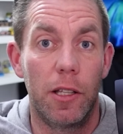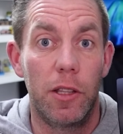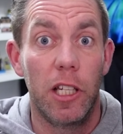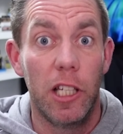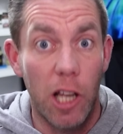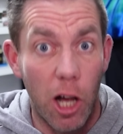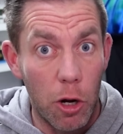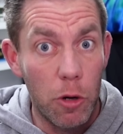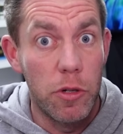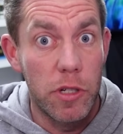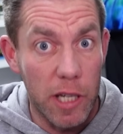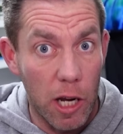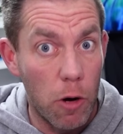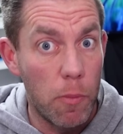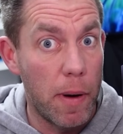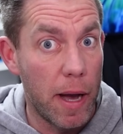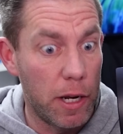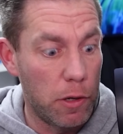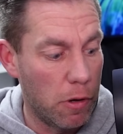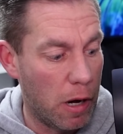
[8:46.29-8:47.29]
the load cell
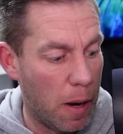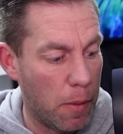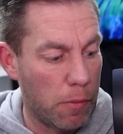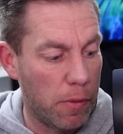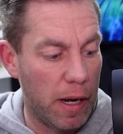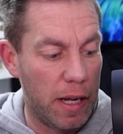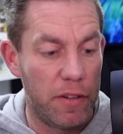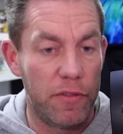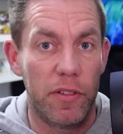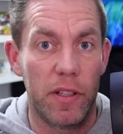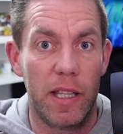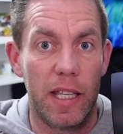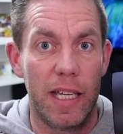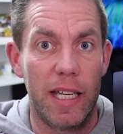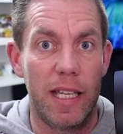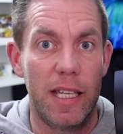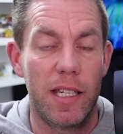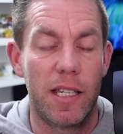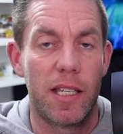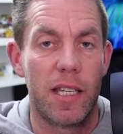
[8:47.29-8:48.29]
pedal upgrade for
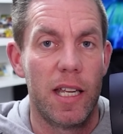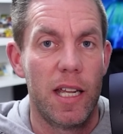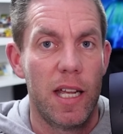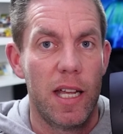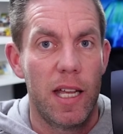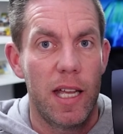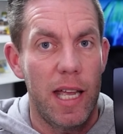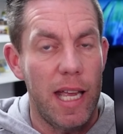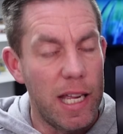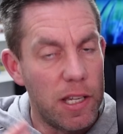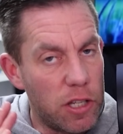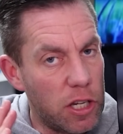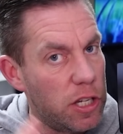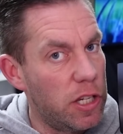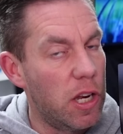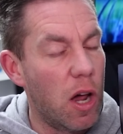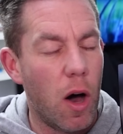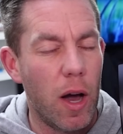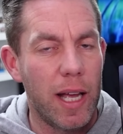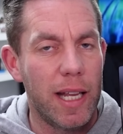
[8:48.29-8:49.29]
these is a
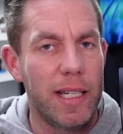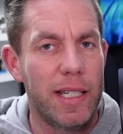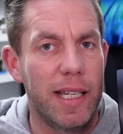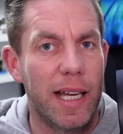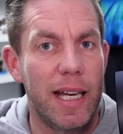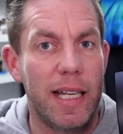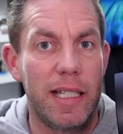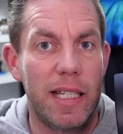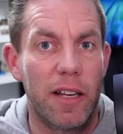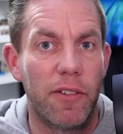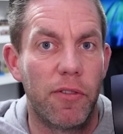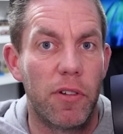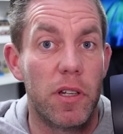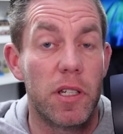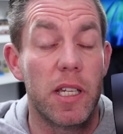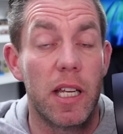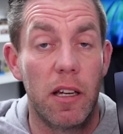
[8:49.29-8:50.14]
night and day difference.